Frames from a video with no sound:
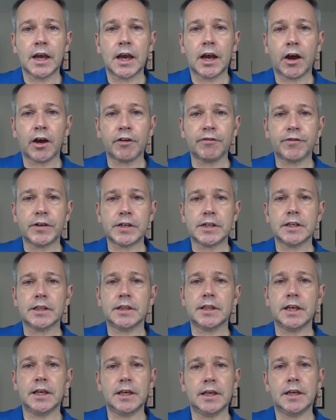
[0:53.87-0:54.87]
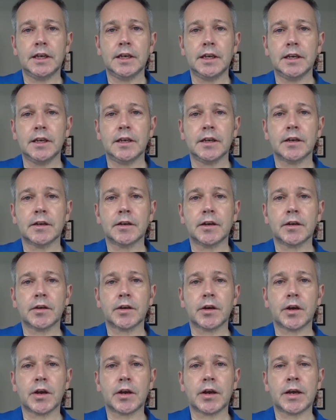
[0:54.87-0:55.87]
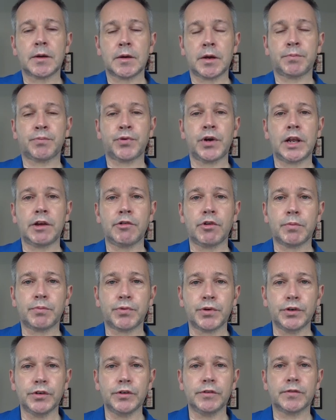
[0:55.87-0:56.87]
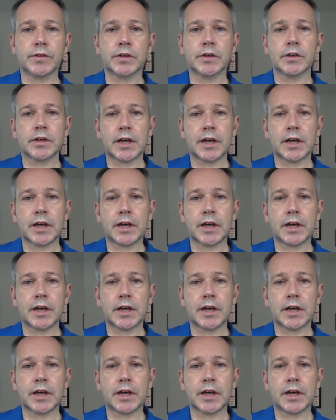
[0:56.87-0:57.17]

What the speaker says: I fitted the Aprilia approved